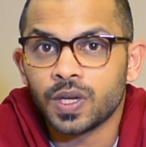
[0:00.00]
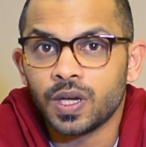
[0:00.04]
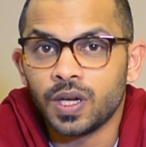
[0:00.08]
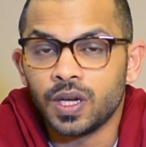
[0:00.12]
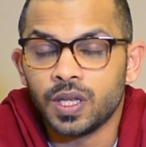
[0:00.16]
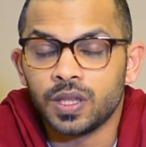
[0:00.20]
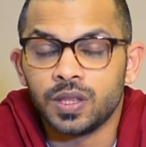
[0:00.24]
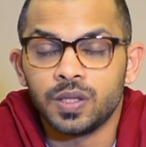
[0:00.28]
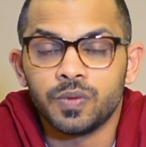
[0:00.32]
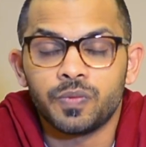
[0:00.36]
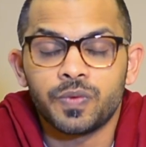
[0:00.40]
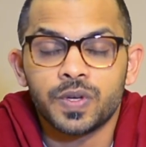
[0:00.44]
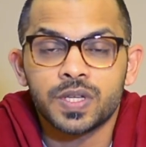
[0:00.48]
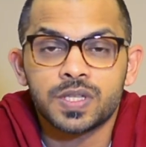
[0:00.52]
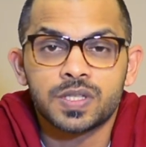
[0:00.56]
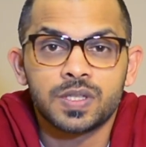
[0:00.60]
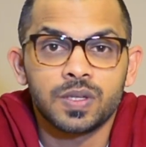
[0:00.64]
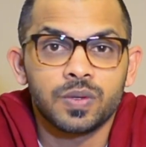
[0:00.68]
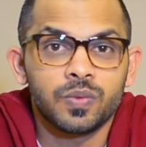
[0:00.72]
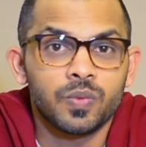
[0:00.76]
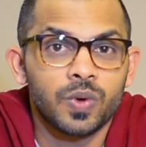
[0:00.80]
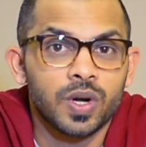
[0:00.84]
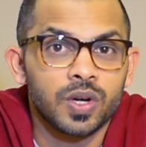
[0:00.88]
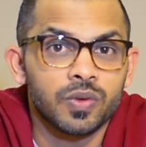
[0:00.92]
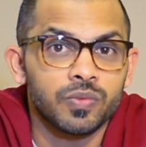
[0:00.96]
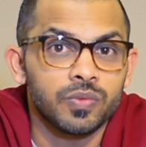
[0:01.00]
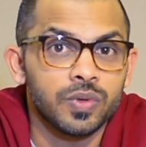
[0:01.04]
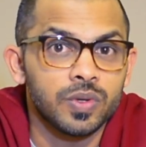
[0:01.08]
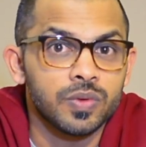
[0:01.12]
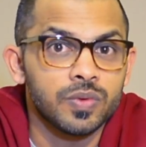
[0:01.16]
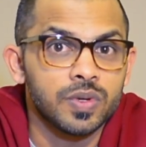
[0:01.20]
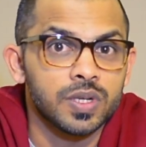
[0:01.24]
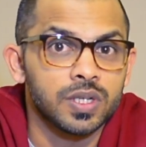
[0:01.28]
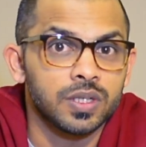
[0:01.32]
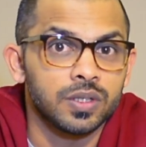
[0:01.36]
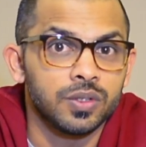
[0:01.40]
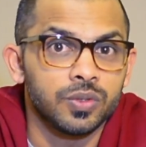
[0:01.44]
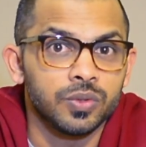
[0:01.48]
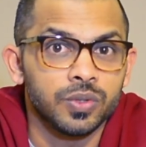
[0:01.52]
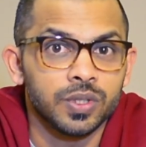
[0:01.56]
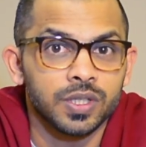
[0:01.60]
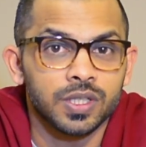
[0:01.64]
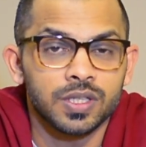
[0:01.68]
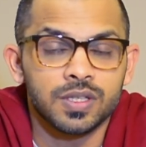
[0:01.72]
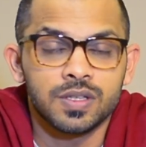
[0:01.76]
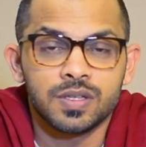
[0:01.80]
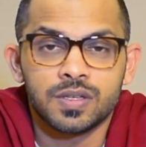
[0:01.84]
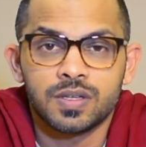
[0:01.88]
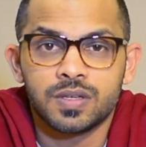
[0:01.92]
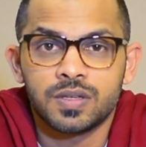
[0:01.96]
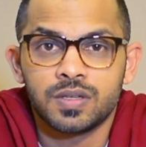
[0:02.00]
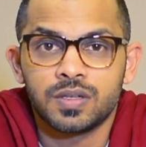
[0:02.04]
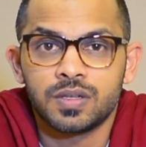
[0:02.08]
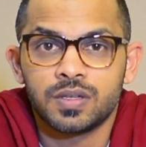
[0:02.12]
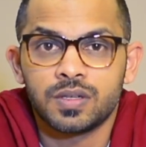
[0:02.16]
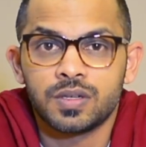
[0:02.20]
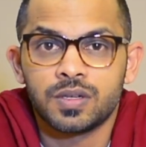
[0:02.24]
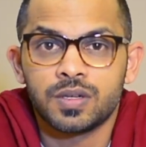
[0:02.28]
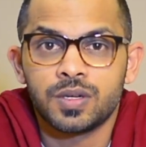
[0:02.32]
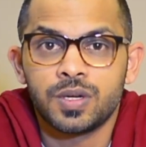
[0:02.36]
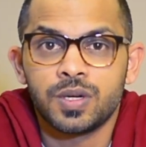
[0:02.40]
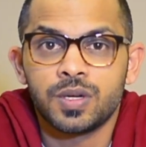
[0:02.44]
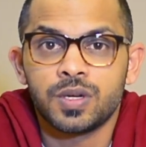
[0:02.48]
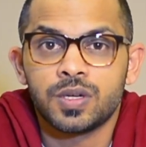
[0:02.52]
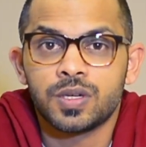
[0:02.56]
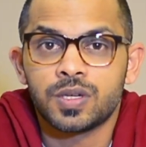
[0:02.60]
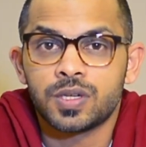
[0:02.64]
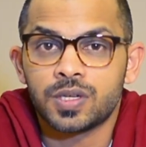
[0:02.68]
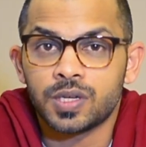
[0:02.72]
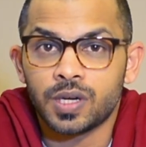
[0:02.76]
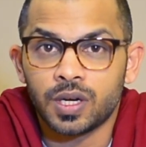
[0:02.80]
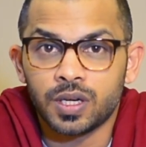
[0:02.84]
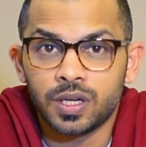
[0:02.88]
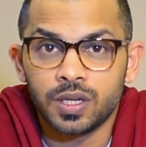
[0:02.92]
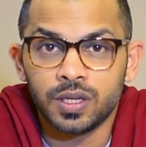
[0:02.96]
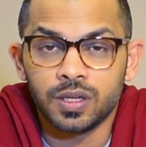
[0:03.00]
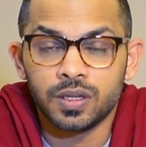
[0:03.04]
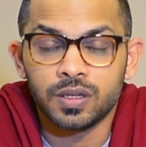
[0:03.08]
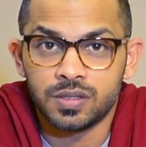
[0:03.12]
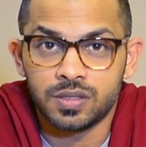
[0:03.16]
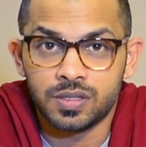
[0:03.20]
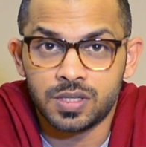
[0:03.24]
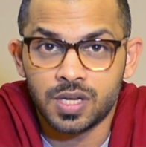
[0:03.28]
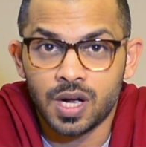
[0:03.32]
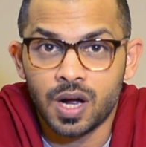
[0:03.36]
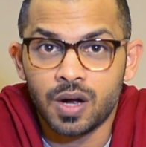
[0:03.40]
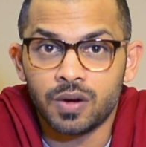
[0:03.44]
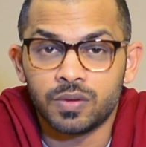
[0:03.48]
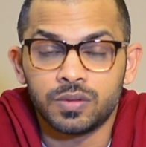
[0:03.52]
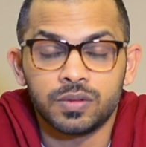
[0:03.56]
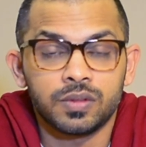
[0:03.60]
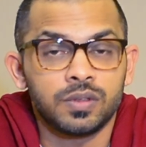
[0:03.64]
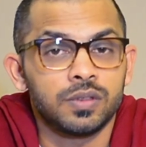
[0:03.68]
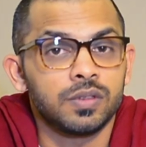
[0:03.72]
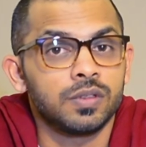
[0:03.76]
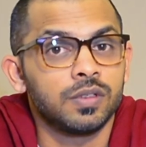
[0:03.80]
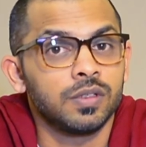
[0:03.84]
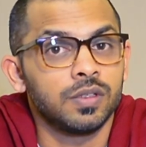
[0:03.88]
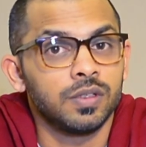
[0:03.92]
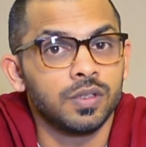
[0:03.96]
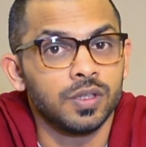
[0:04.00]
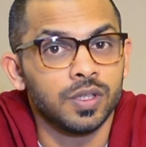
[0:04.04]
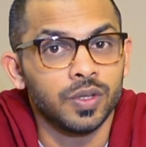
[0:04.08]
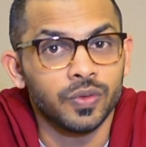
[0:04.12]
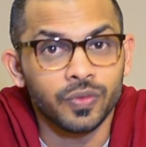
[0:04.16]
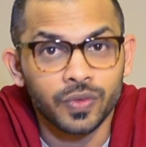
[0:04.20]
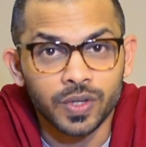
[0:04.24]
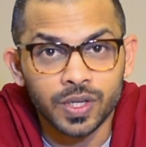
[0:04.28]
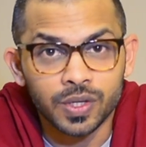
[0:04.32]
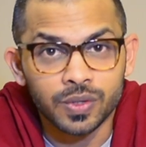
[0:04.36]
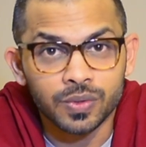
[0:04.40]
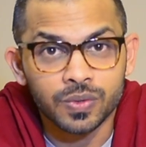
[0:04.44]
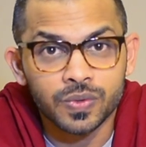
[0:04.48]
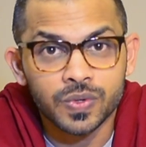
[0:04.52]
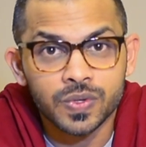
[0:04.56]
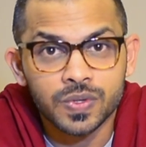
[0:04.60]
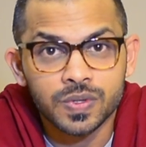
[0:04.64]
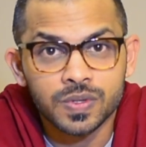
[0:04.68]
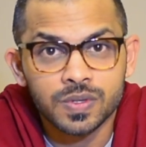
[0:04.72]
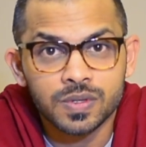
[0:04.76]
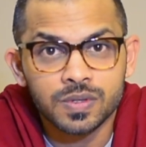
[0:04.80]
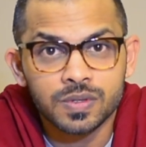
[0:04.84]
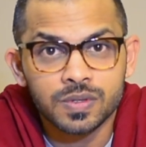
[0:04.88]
And the first thing what we were doing is shutting down the windows.